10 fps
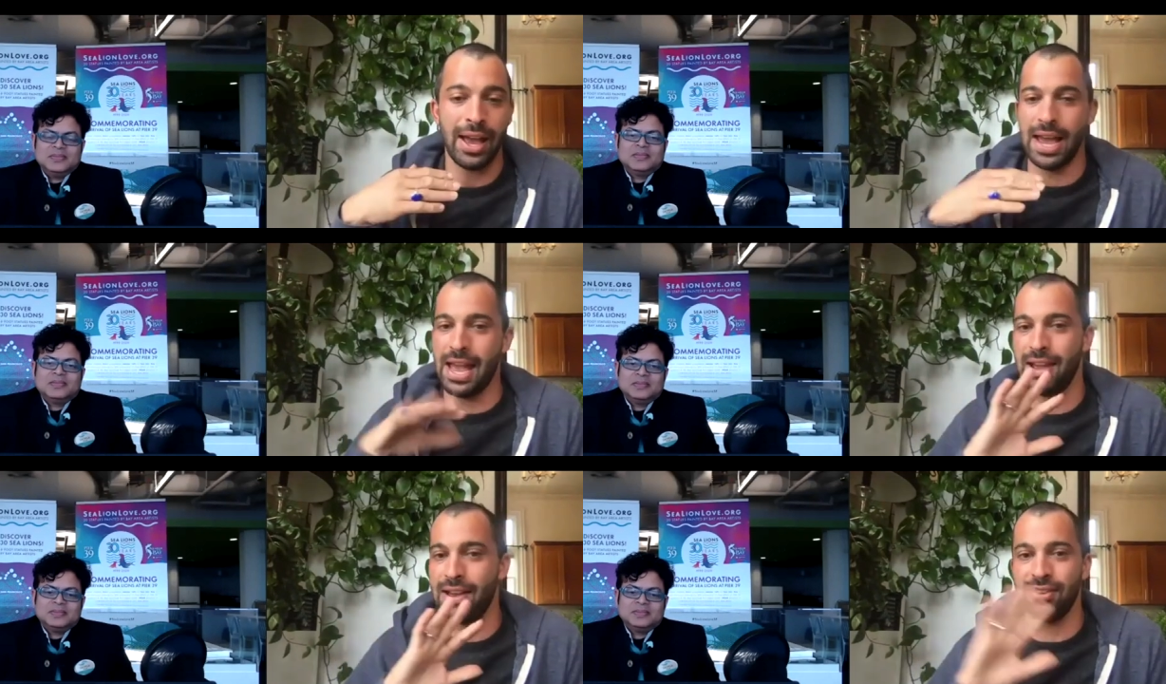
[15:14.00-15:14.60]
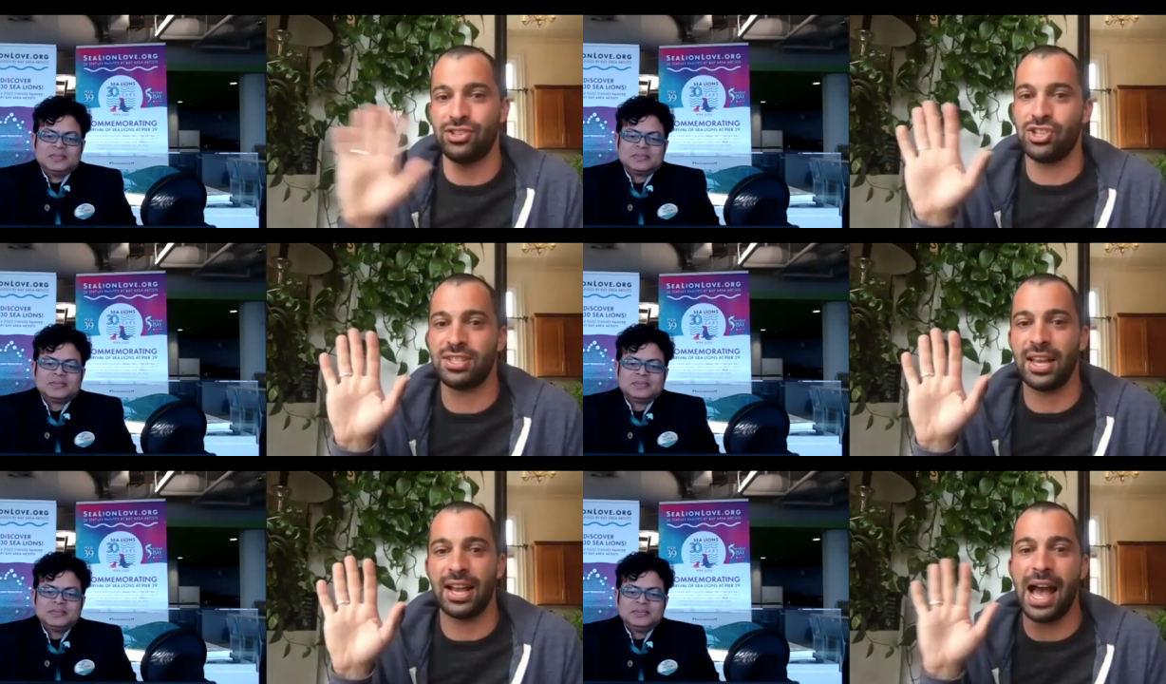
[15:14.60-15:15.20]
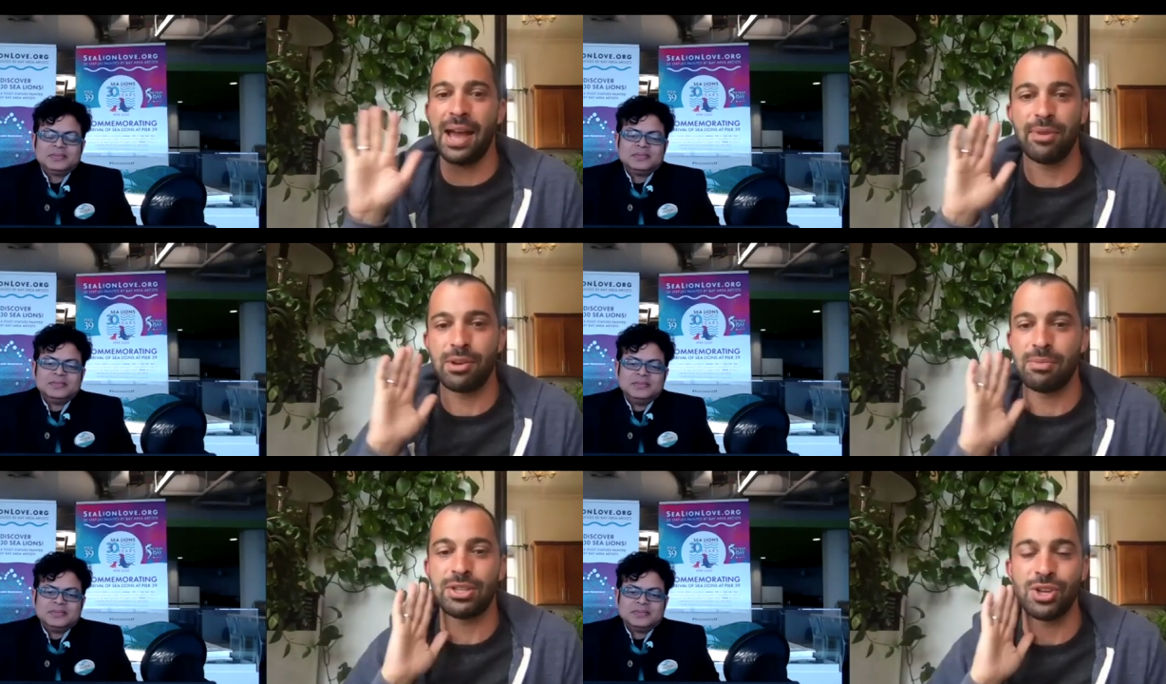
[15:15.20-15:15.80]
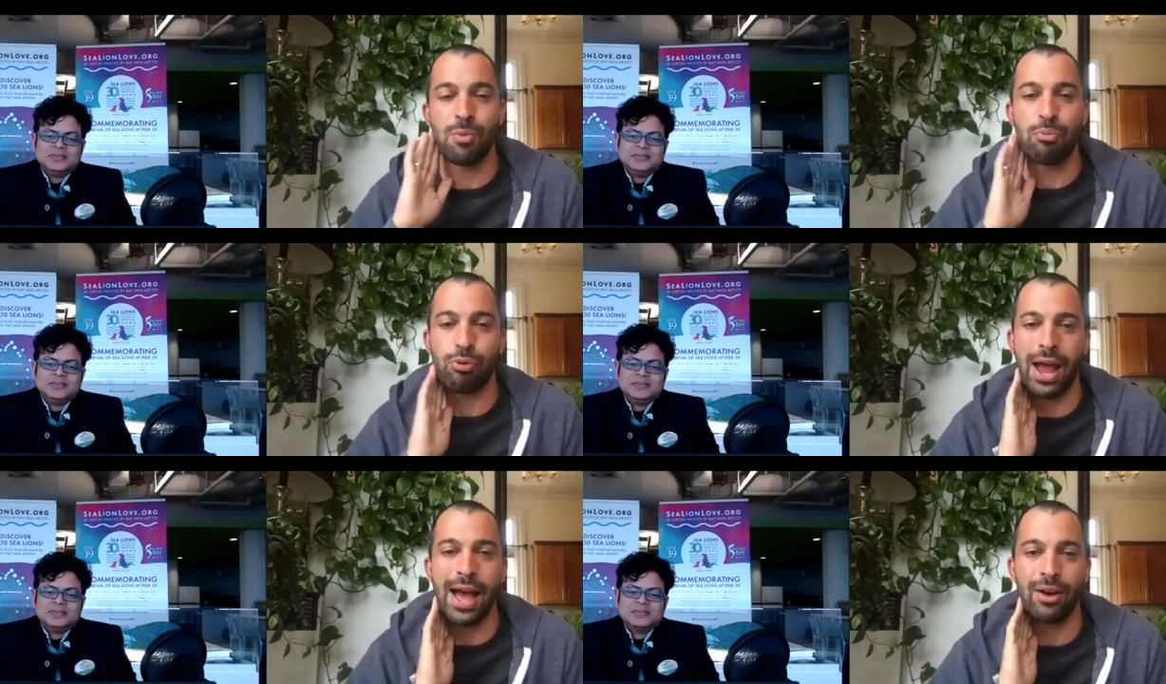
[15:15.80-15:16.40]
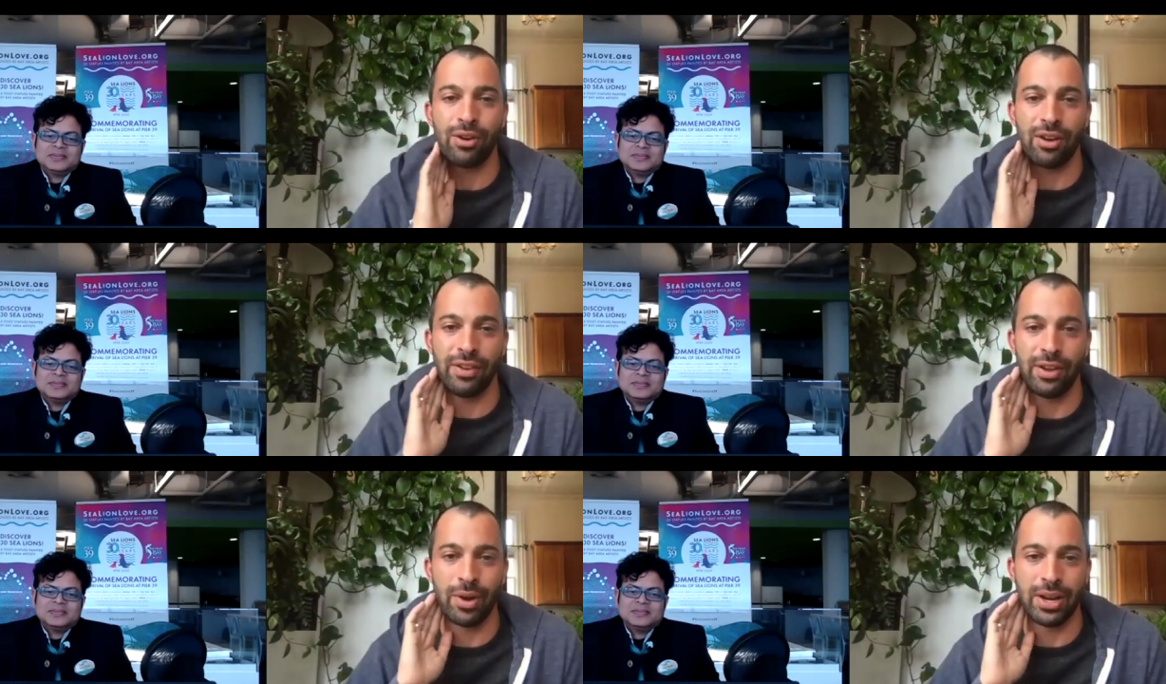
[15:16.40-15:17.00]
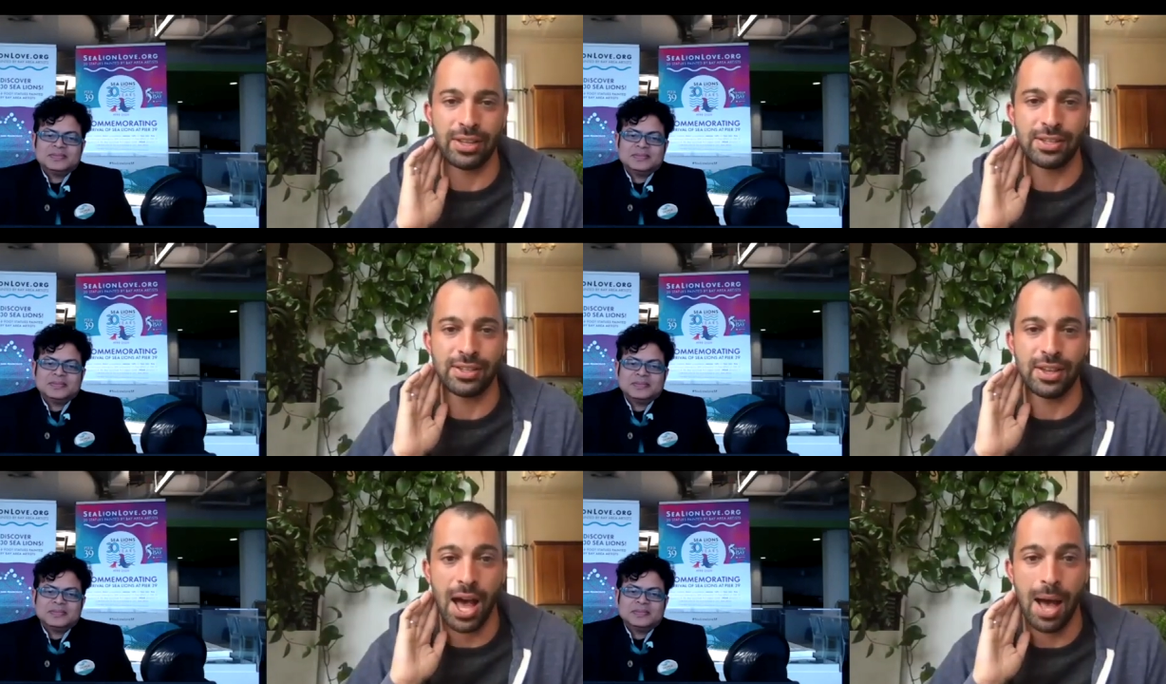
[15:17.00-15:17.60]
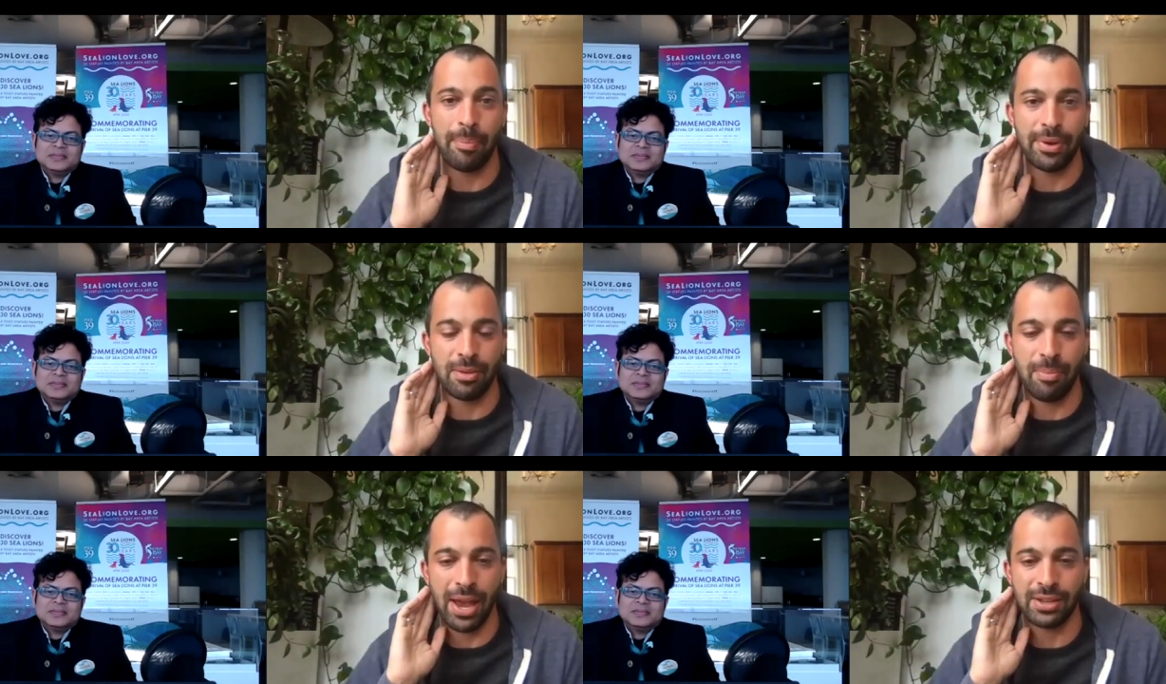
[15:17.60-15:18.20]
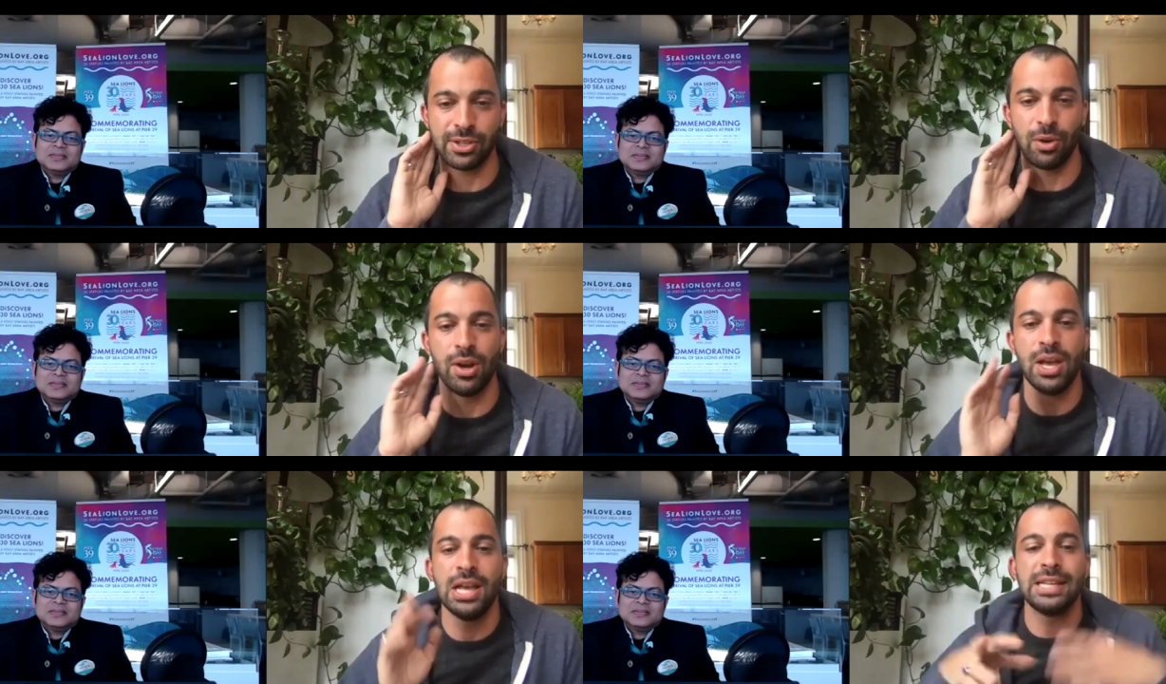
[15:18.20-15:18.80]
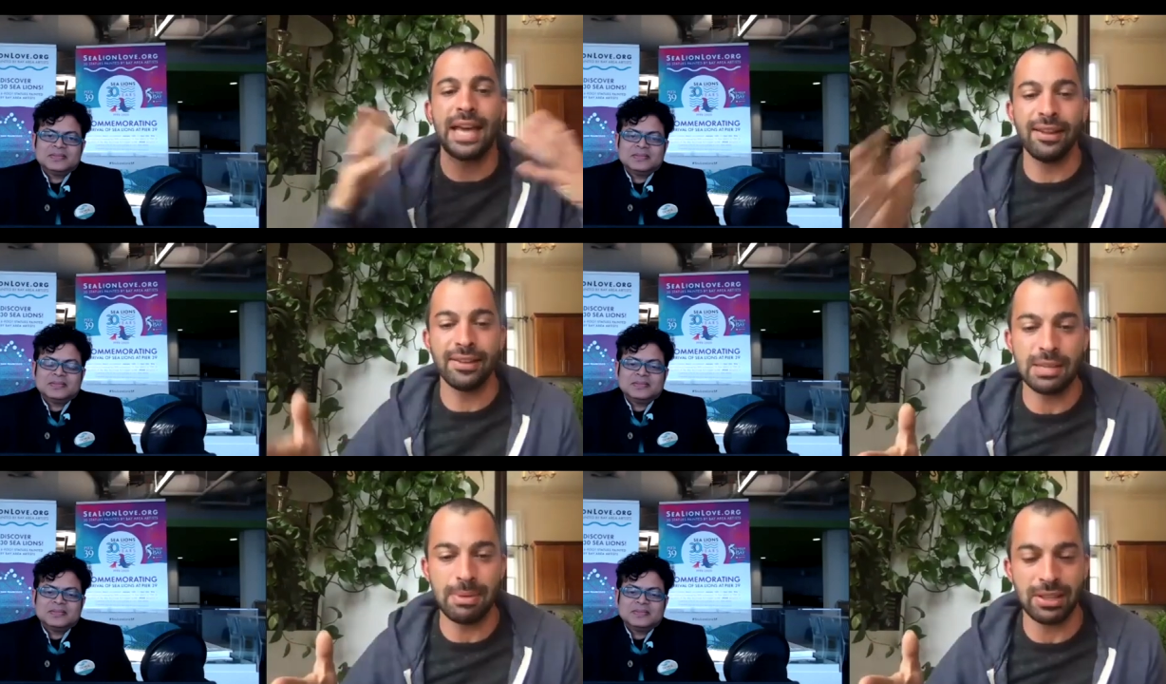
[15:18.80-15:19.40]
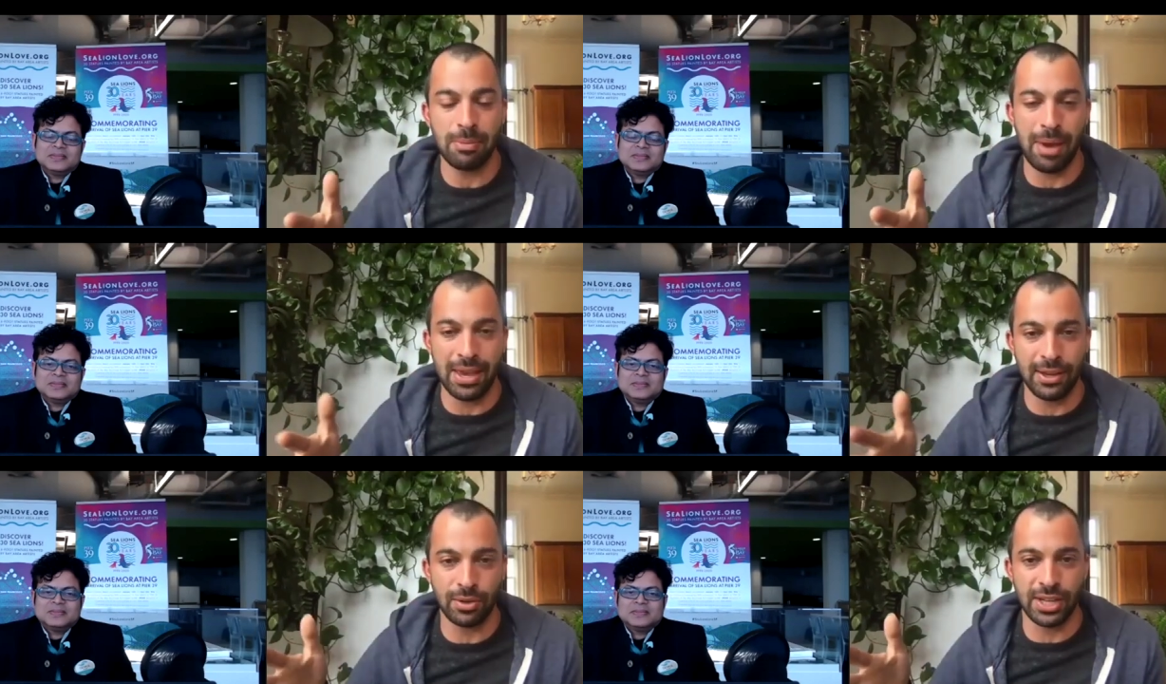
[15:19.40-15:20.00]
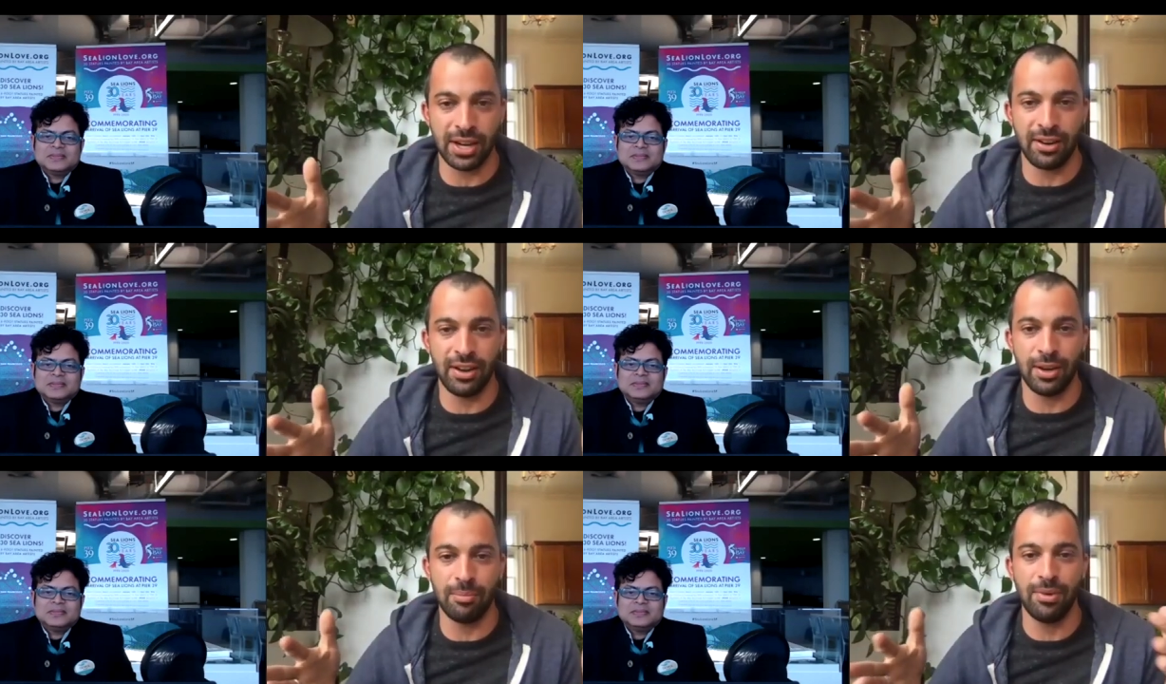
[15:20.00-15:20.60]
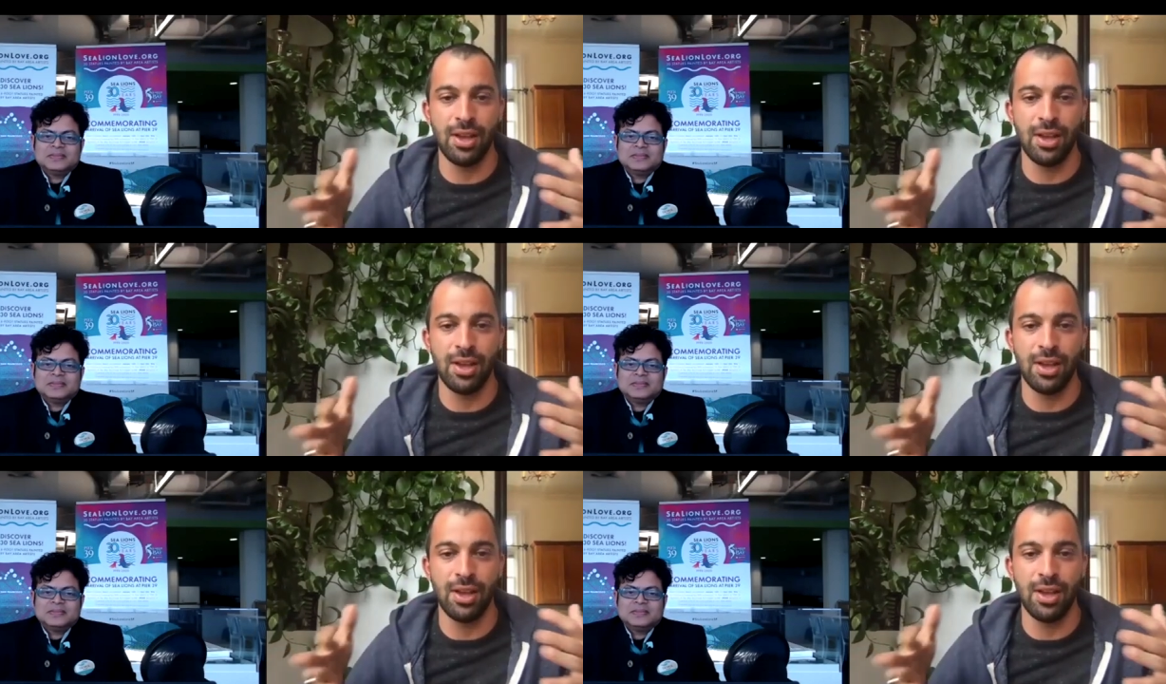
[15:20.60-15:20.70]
Speaker 1: it's just like I'm going to be so proud of it when it's up in the bay. So tell us about the Bay Ecotarium.